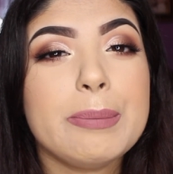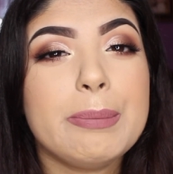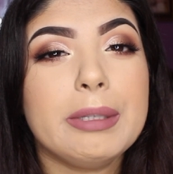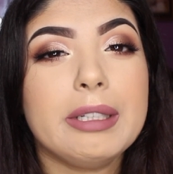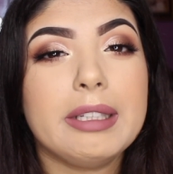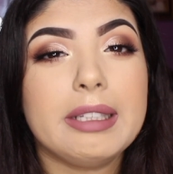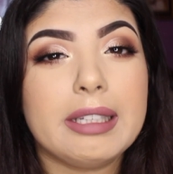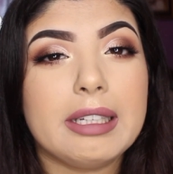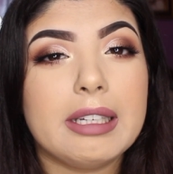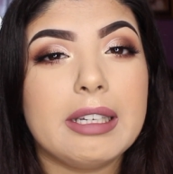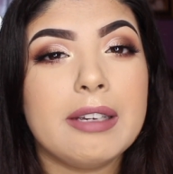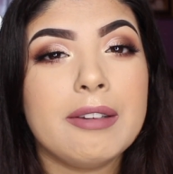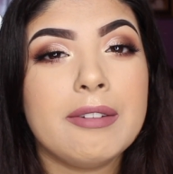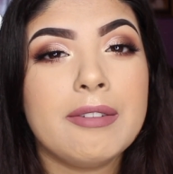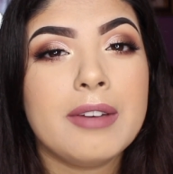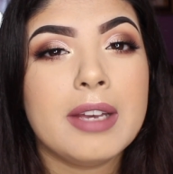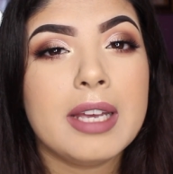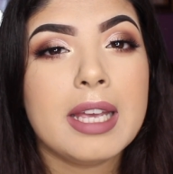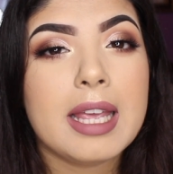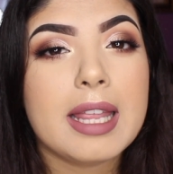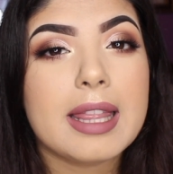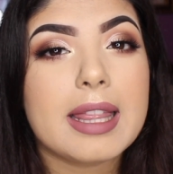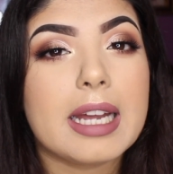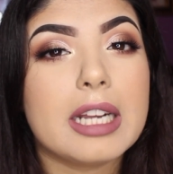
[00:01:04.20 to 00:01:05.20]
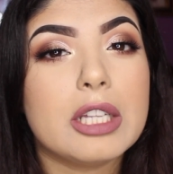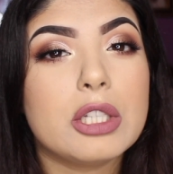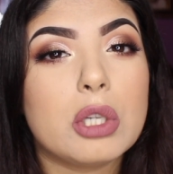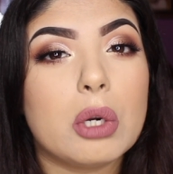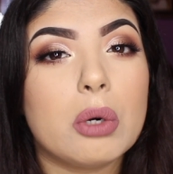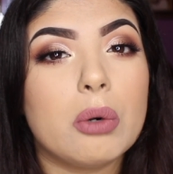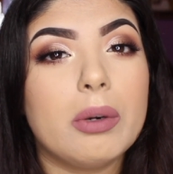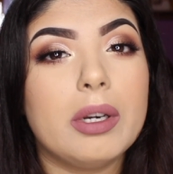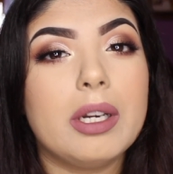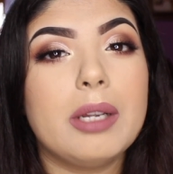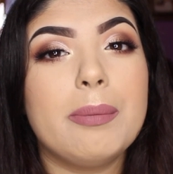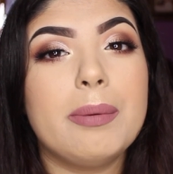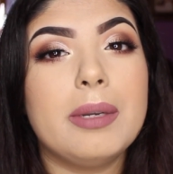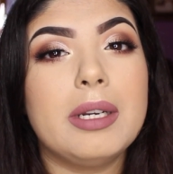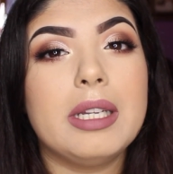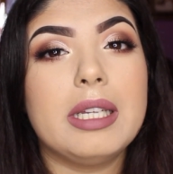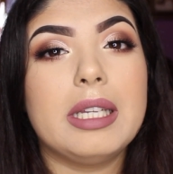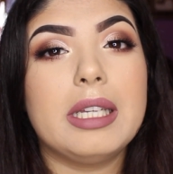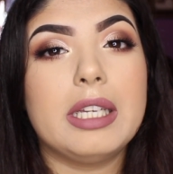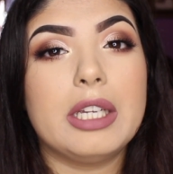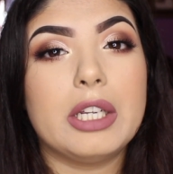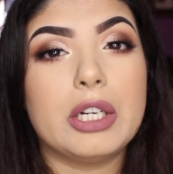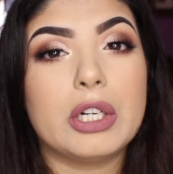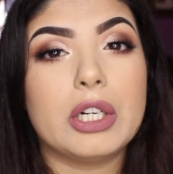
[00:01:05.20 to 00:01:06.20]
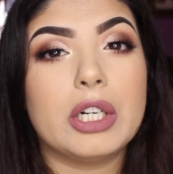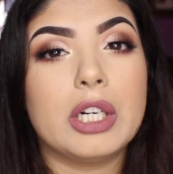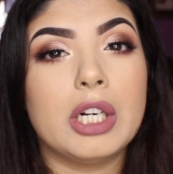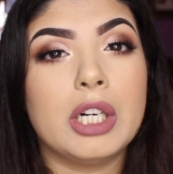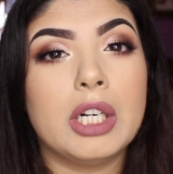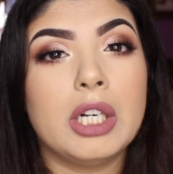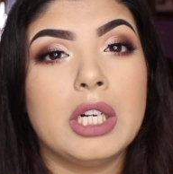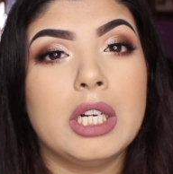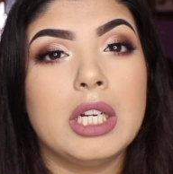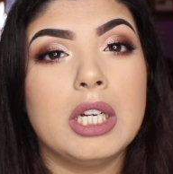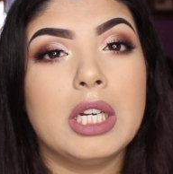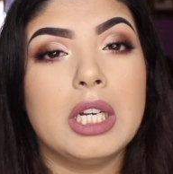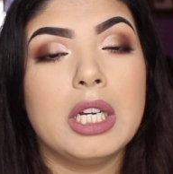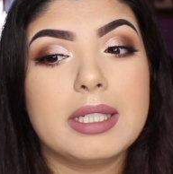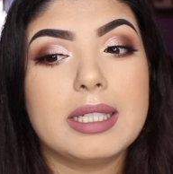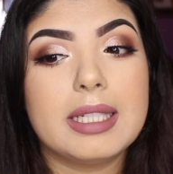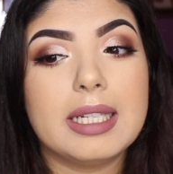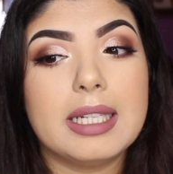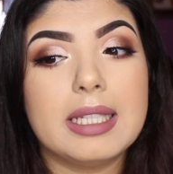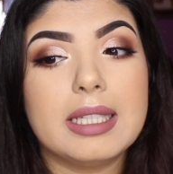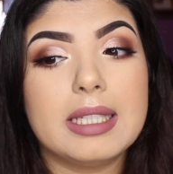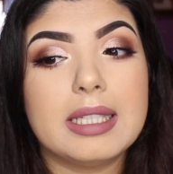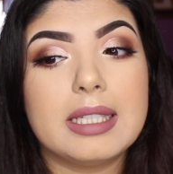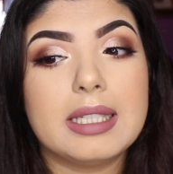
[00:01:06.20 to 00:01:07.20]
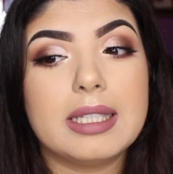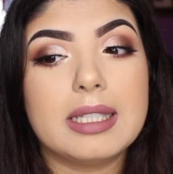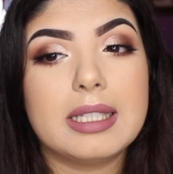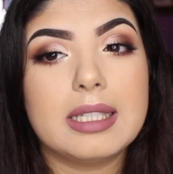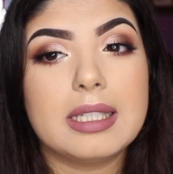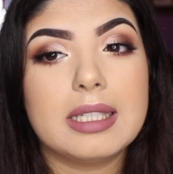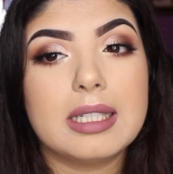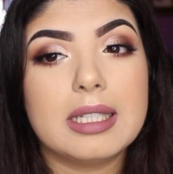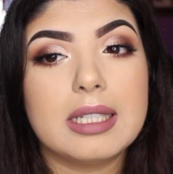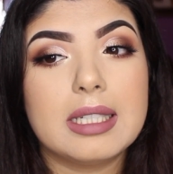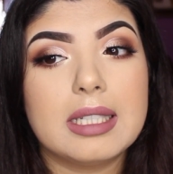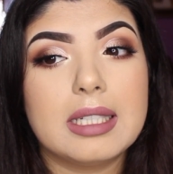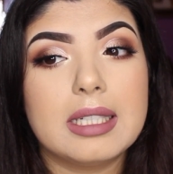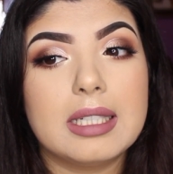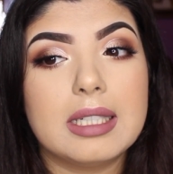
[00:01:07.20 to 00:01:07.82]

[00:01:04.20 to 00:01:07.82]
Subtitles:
to believe that it's already been a year since